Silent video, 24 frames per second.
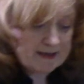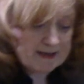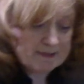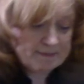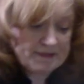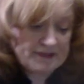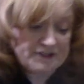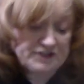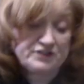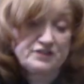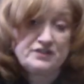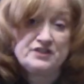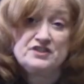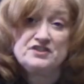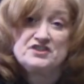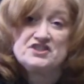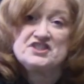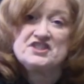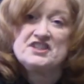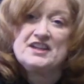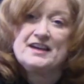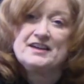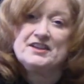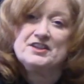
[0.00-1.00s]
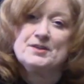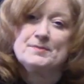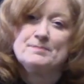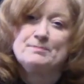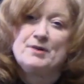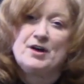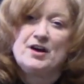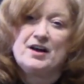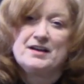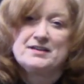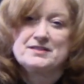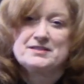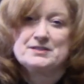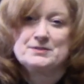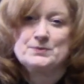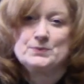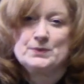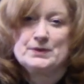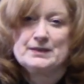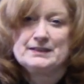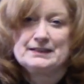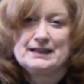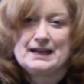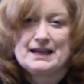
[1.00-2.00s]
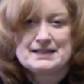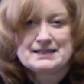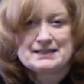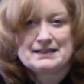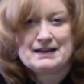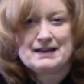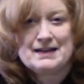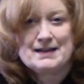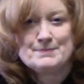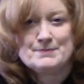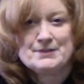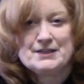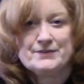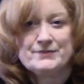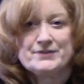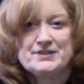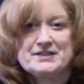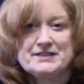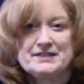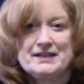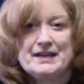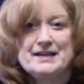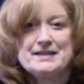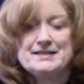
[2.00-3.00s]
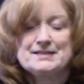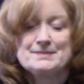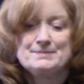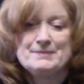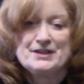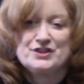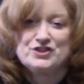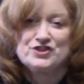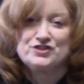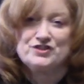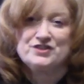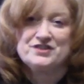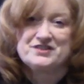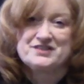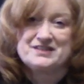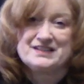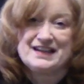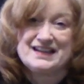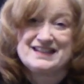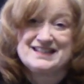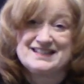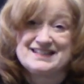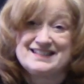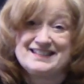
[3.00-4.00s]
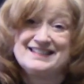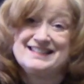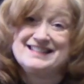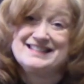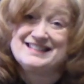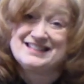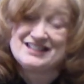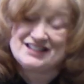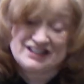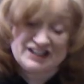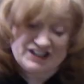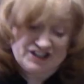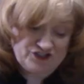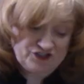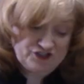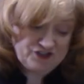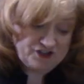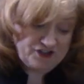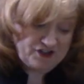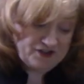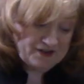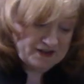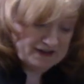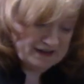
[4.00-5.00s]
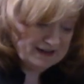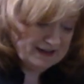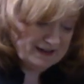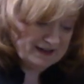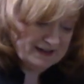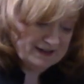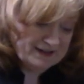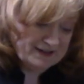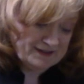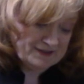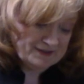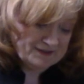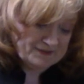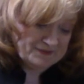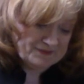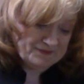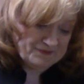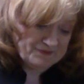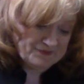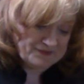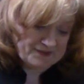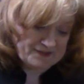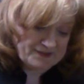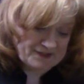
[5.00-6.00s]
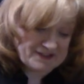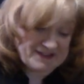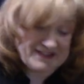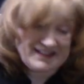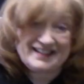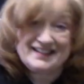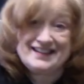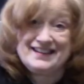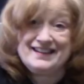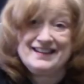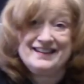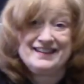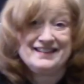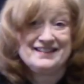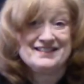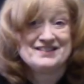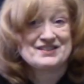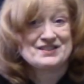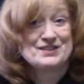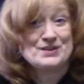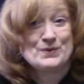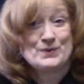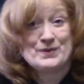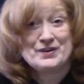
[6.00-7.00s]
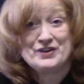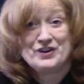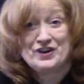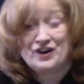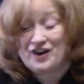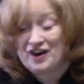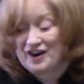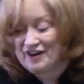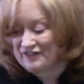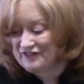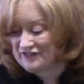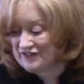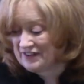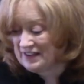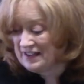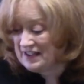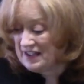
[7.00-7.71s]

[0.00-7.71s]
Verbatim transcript: Make sure you check your pasta one last time. Give it a taste. Make sure it's nice and tender because the heat is going off.